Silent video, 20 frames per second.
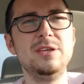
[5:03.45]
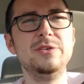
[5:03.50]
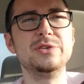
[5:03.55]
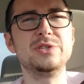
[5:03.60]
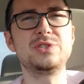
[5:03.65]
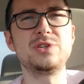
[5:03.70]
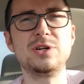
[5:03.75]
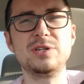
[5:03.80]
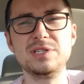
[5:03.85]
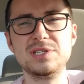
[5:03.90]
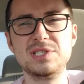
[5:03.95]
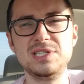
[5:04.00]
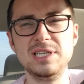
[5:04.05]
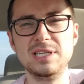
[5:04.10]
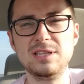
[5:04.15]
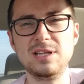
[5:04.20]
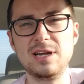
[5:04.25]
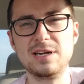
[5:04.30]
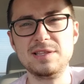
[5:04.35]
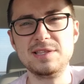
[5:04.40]
You'll start to a
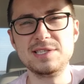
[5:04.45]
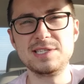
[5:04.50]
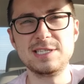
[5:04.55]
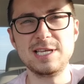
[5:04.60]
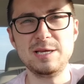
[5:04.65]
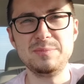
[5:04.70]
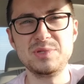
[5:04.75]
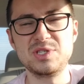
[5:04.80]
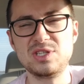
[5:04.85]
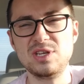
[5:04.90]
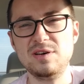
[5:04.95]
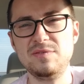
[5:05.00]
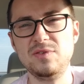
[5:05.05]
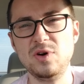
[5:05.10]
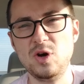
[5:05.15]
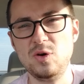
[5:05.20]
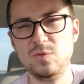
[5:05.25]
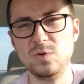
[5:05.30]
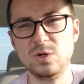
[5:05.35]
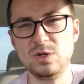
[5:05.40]
lot of the same stuff
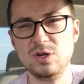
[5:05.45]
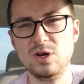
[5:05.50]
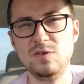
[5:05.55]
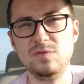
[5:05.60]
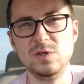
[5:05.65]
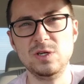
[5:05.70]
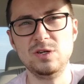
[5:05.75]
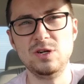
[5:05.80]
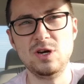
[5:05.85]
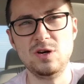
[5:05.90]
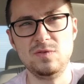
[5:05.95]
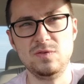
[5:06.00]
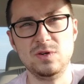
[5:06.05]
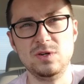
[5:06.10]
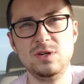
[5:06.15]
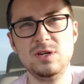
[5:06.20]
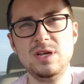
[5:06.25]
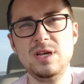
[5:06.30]
over and over and over.